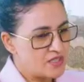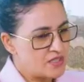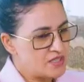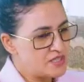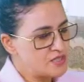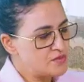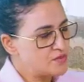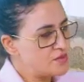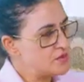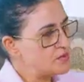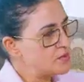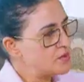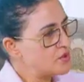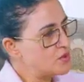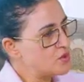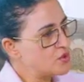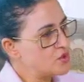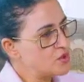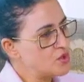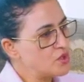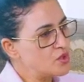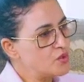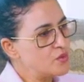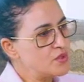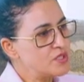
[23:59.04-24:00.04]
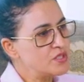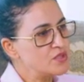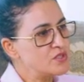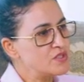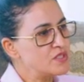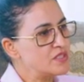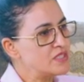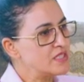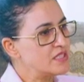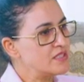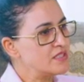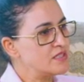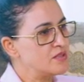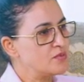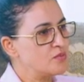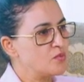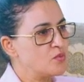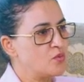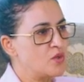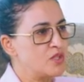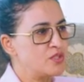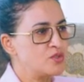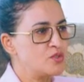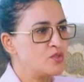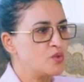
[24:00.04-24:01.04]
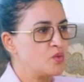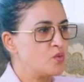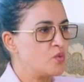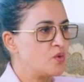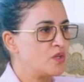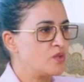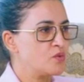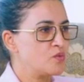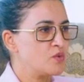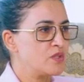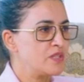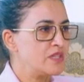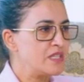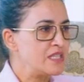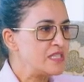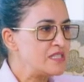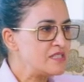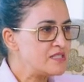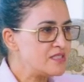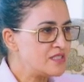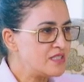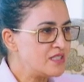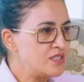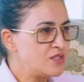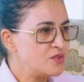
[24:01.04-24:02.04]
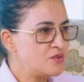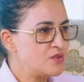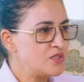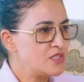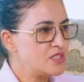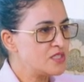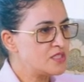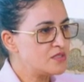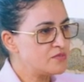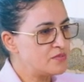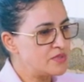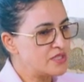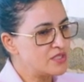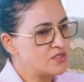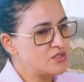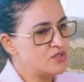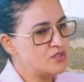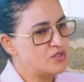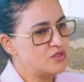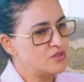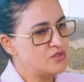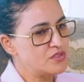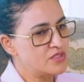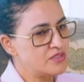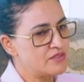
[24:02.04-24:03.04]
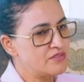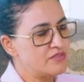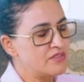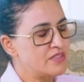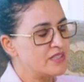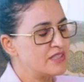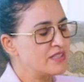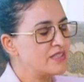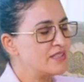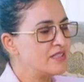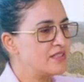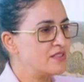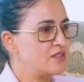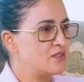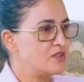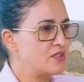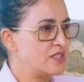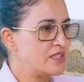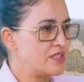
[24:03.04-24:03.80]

these people or going to see them one-to-one. When they see you, they speak to you, definitely you'll